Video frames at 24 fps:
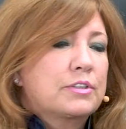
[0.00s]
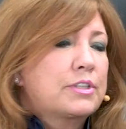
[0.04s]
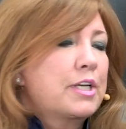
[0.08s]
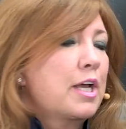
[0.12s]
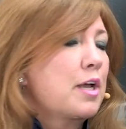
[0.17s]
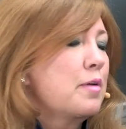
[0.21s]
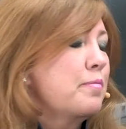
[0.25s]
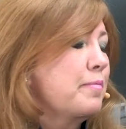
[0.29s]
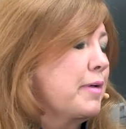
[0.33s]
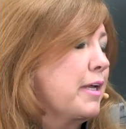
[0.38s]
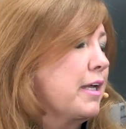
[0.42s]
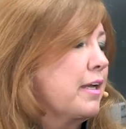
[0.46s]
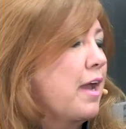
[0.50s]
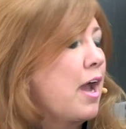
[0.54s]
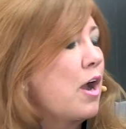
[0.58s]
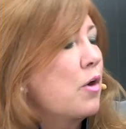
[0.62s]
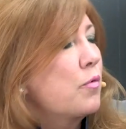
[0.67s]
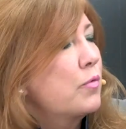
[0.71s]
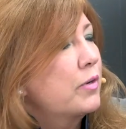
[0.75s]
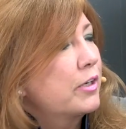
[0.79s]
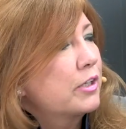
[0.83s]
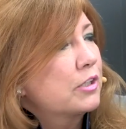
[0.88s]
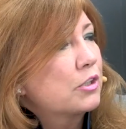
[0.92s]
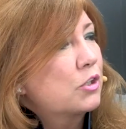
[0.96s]
tell me,
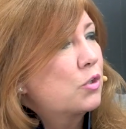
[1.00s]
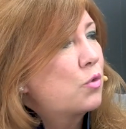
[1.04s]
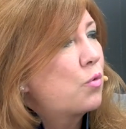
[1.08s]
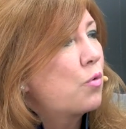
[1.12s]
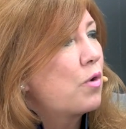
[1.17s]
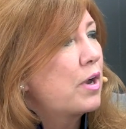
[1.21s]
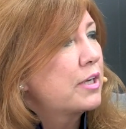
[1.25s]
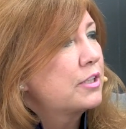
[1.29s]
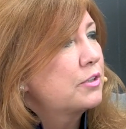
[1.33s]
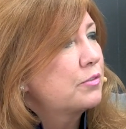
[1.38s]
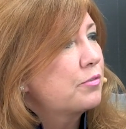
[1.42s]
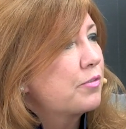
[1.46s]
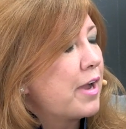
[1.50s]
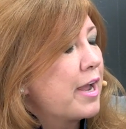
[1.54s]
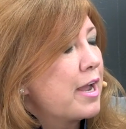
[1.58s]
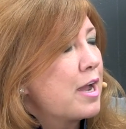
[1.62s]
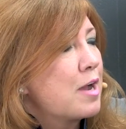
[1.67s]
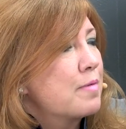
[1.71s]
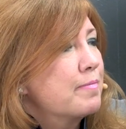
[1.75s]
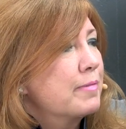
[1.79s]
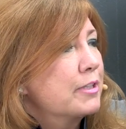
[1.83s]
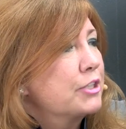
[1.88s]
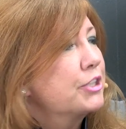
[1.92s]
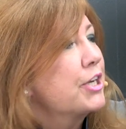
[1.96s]
how are we going to quantify
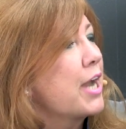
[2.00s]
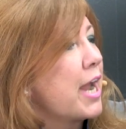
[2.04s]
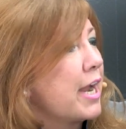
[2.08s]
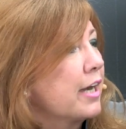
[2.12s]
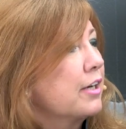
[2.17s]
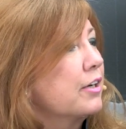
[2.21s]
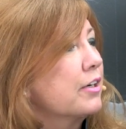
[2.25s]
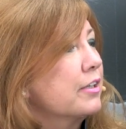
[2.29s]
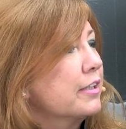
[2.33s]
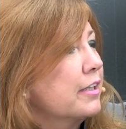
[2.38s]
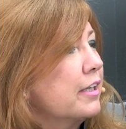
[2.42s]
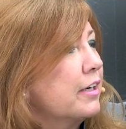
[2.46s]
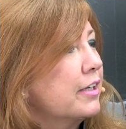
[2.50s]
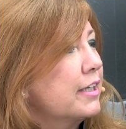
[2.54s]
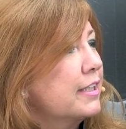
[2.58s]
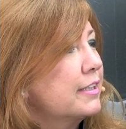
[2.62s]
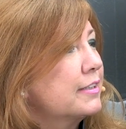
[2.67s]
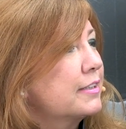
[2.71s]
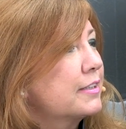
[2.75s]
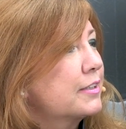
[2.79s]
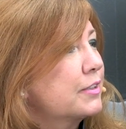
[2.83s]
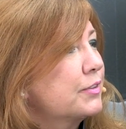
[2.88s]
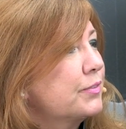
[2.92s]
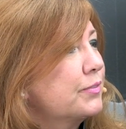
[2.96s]
how much anger
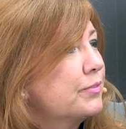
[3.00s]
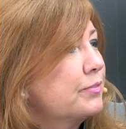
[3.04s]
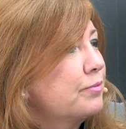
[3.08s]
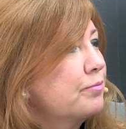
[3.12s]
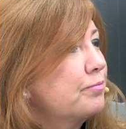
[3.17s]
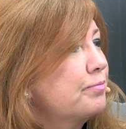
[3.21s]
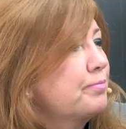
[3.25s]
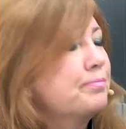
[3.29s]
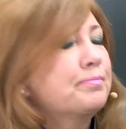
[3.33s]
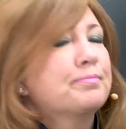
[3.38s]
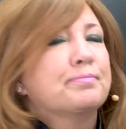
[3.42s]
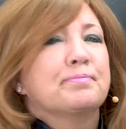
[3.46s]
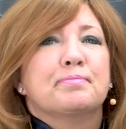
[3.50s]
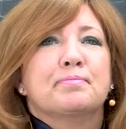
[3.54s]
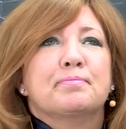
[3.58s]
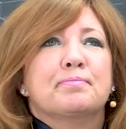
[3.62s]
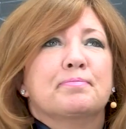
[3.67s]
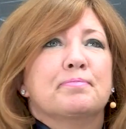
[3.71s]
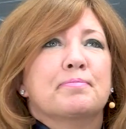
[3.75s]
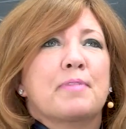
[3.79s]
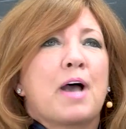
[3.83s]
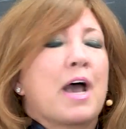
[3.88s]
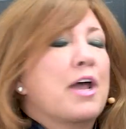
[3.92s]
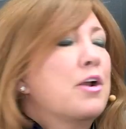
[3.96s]
there is?
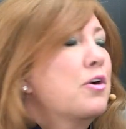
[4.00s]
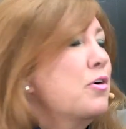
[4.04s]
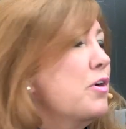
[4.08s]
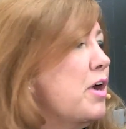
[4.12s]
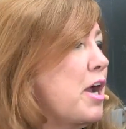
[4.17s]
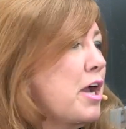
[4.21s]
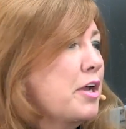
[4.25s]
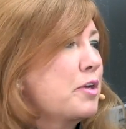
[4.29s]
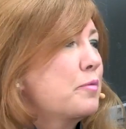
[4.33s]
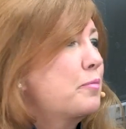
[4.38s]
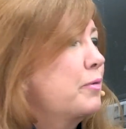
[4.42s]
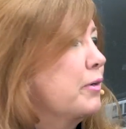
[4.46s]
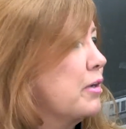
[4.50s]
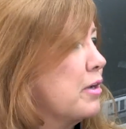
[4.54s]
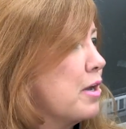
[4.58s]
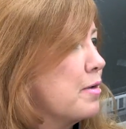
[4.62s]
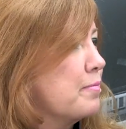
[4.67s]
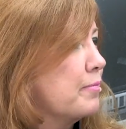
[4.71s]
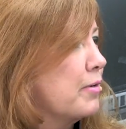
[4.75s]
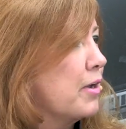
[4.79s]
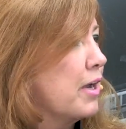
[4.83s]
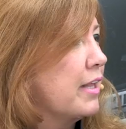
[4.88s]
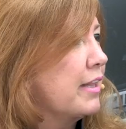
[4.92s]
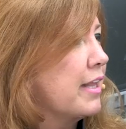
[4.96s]
I don't know how you put a
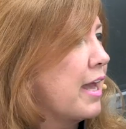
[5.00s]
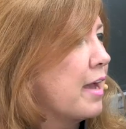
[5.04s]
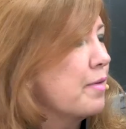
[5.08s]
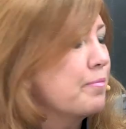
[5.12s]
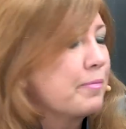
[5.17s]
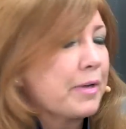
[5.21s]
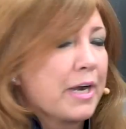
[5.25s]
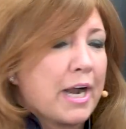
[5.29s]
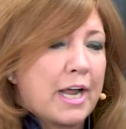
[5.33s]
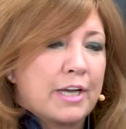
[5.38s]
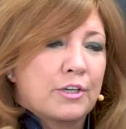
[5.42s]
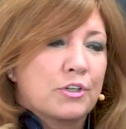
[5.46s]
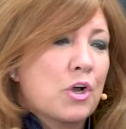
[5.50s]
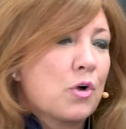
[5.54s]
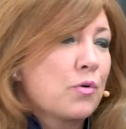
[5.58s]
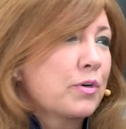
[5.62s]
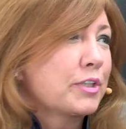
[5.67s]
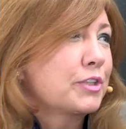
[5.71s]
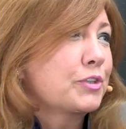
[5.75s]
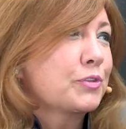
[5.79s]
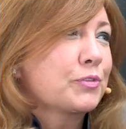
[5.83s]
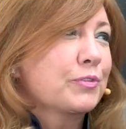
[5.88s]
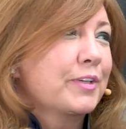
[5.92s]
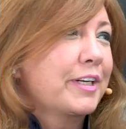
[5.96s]
number on that, but I
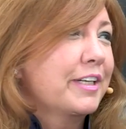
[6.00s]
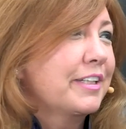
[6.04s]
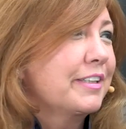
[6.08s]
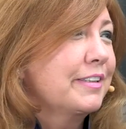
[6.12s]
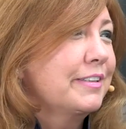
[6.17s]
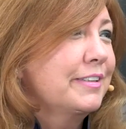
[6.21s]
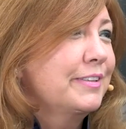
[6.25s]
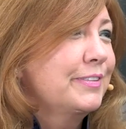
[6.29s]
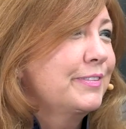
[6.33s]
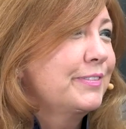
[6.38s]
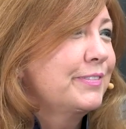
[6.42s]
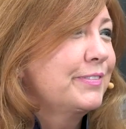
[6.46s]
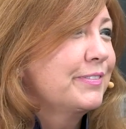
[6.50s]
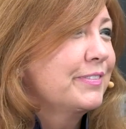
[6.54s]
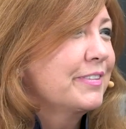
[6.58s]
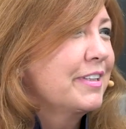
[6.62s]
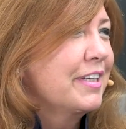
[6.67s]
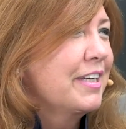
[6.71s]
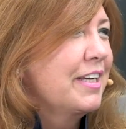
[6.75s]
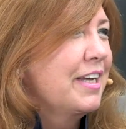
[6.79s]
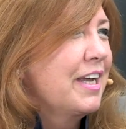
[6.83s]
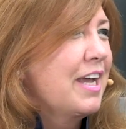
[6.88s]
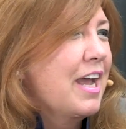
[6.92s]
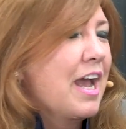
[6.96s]
know it's real.
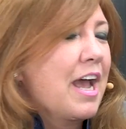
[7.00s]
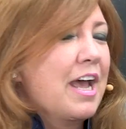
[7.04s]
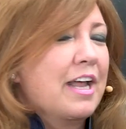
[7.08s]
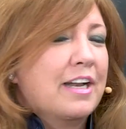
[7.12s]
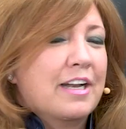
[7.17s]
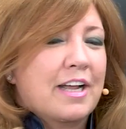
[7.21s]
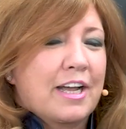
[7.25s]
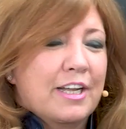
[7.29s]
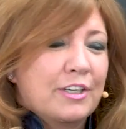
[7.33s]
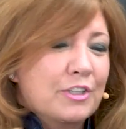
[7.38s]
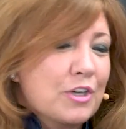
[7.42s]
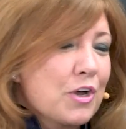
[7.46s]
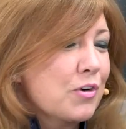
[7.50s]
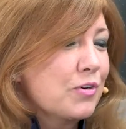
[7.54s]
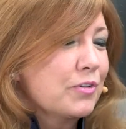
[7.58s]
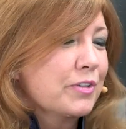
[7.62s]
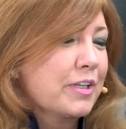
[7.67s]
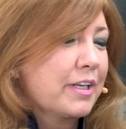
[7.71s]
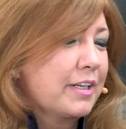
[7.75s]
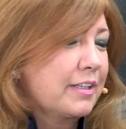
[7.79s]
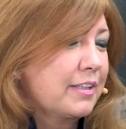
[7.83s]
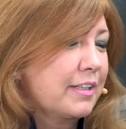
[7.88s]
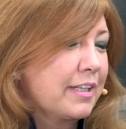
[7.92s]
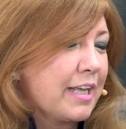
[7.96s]
And I
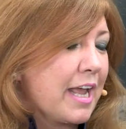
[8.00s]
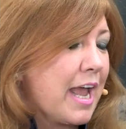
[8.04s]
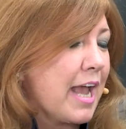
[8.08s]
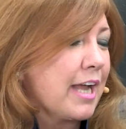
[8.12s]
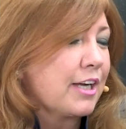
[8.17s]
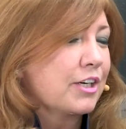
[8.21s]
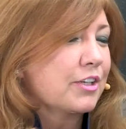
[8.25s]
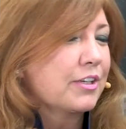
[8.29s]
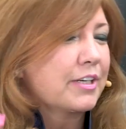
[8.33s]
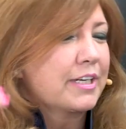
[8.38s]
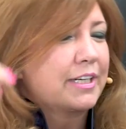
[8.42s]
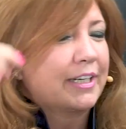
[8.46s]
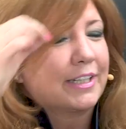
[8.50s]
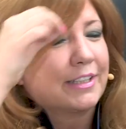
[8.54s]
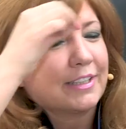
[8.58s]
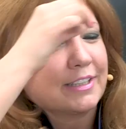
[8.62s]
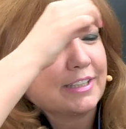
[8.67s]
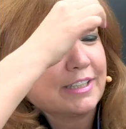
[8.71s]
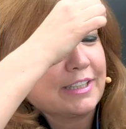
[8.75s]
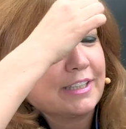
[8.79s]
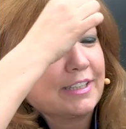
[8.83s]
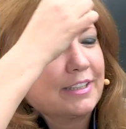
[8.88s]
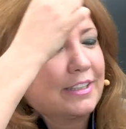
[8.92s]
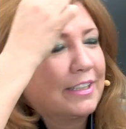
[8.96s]
know that the anger in
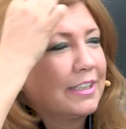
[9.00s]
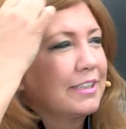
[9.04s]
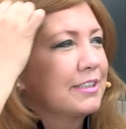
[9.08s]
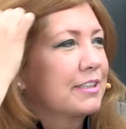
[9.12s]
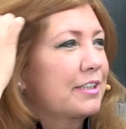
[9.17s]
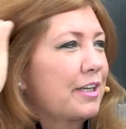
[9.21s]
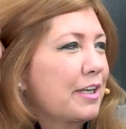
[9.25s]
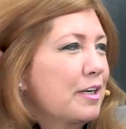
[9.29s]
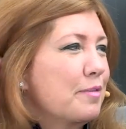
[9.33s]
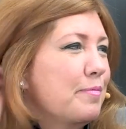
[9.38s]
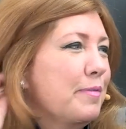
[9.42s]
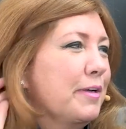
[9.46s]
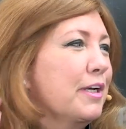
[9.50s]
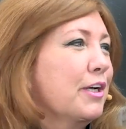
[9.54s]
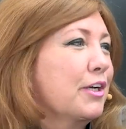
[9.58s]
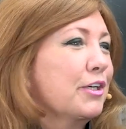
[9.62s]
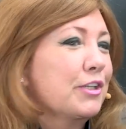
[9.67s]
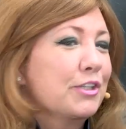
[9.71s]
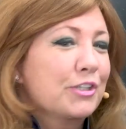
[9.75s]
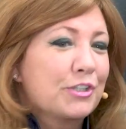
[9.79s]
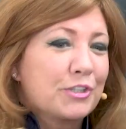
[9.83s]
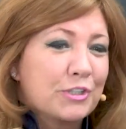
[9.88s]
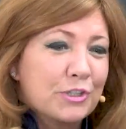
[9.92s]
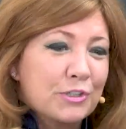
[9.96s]
Italy is going to be a
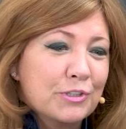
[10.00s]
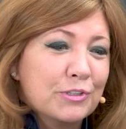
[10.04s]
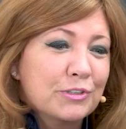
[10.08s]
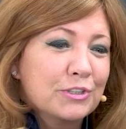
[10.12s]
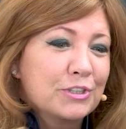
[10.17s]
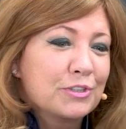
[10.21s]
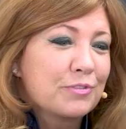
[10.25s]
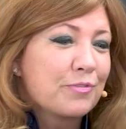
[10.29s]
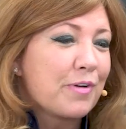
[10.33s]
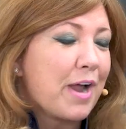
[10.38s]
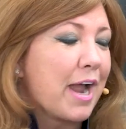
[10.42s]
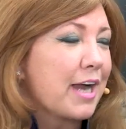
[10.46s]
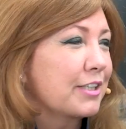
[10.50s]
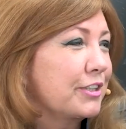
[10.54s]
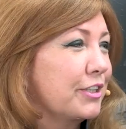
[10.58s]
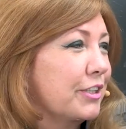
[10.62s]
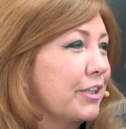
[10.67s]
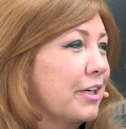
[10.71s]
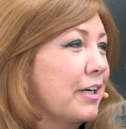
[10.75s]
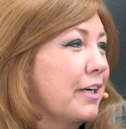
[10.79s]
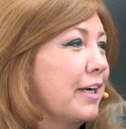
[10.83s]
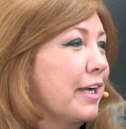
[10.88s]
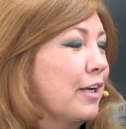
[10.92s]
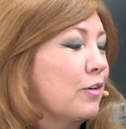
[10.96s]
huge
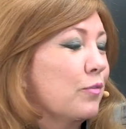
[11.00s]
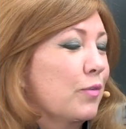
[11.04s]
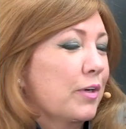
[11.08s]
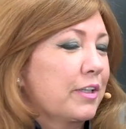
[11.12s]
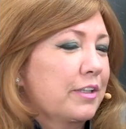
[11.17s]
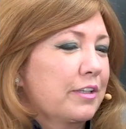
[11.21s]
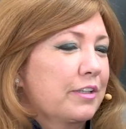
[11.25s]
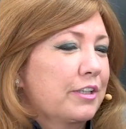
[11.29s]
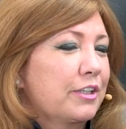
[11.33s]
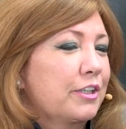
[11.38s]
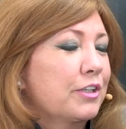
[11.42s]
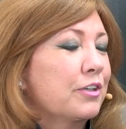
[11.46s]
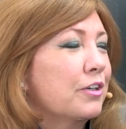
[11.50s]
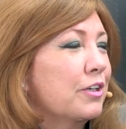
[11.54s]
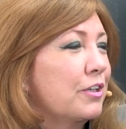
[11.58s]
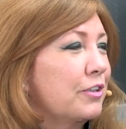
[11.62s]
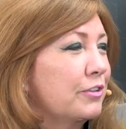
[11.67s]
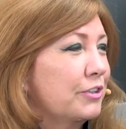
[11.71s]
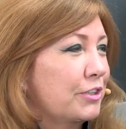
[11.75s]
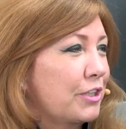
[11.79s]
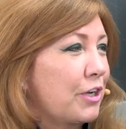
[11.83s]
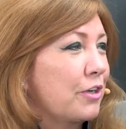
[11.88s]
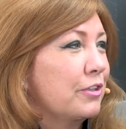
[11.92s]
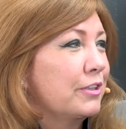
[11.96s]
factor in whether the
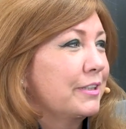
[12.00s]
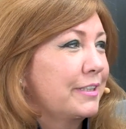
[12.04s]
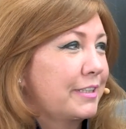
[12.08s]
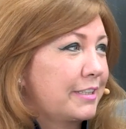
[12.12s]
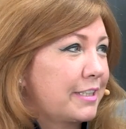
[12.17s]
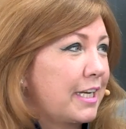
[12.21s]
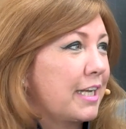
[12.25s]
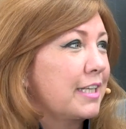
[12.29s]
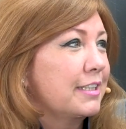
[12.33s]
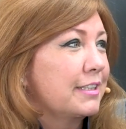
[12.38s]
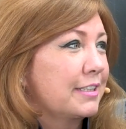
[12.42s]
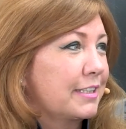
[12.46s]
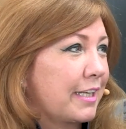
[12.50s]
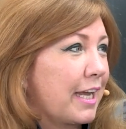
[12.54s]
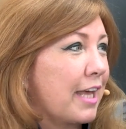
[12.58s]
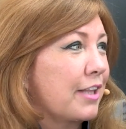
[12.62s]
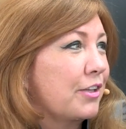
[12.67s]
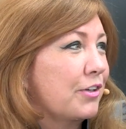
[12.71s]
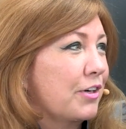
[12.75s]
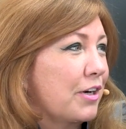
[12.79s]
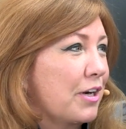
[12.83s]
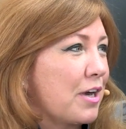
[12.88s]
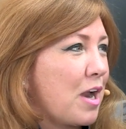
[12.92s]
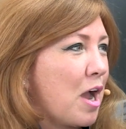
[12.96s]
Eurozone stays
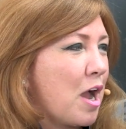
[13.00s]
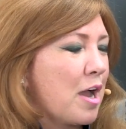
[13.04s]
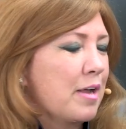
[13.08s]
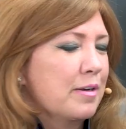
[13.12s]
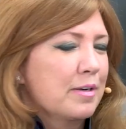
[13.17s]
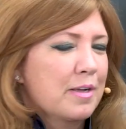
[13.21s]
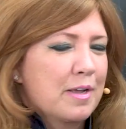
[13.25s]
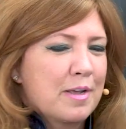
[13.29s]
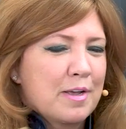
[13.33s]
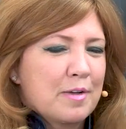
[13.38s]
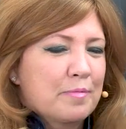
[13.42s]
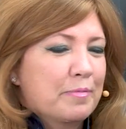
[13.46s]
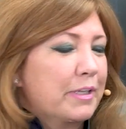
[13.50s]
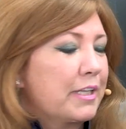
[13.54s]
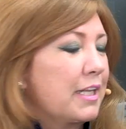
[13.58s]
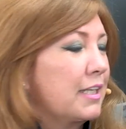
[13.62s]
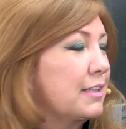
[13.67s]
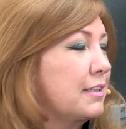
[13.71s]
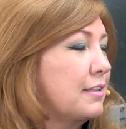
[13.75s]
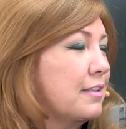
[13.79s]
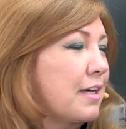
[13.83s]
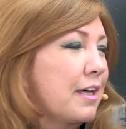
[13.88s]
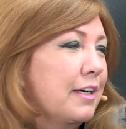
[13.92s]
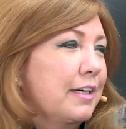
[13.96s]
together or not, but
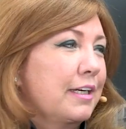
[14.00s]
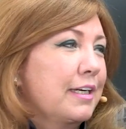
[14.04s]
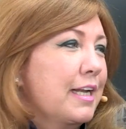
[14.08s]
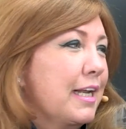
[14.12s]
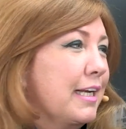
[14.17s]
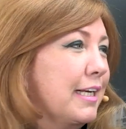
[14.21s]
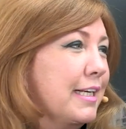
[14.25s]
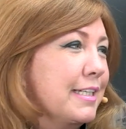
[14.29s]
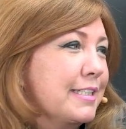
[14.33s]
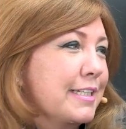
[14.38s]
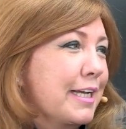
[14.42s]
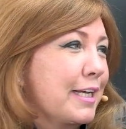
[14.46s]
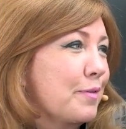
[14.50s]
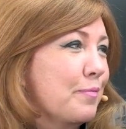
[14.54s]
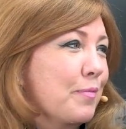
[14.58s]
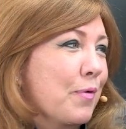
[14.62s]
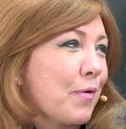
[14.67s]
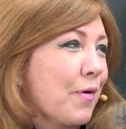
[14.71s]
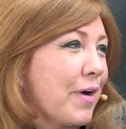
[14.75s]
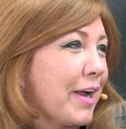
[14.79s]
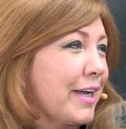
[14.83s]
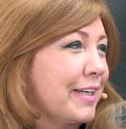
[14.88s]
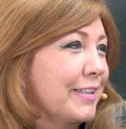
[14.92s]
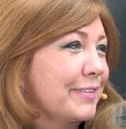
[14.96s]
that's not in any data
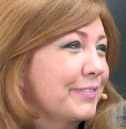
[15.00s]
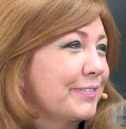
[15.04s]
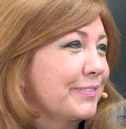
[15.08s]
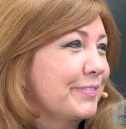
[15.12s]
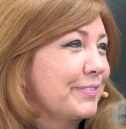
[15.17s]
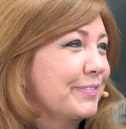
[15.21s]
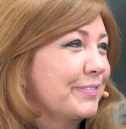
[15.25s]
point.